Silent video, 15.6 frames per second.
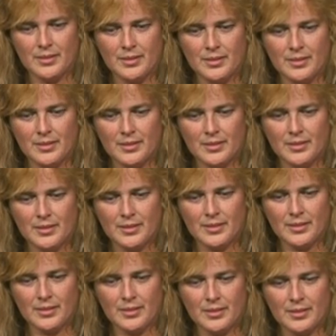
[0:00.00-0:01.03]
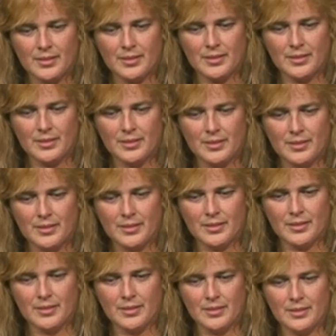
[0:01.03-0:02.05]

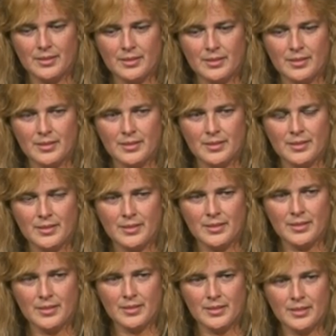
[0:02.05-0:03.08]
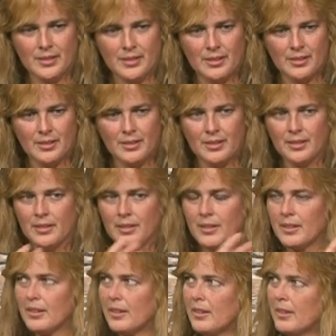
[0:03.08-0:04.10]

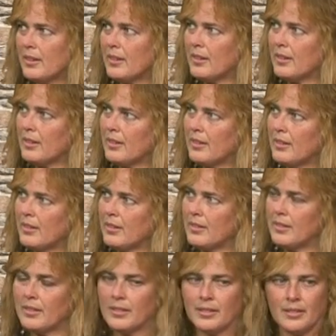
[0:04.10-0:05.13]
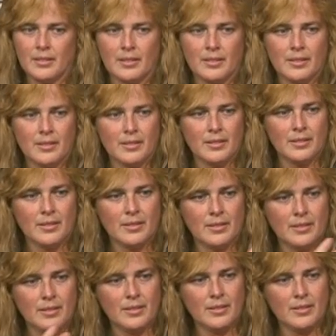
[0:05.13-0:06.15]

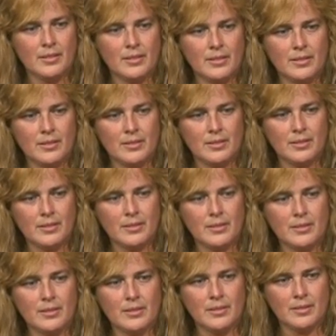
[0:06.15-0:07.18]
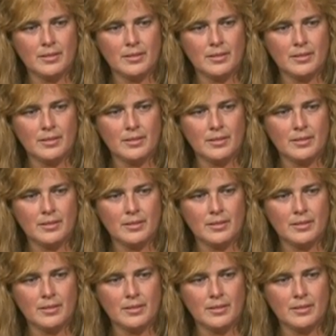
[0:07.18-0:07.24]
This person isn't speaking.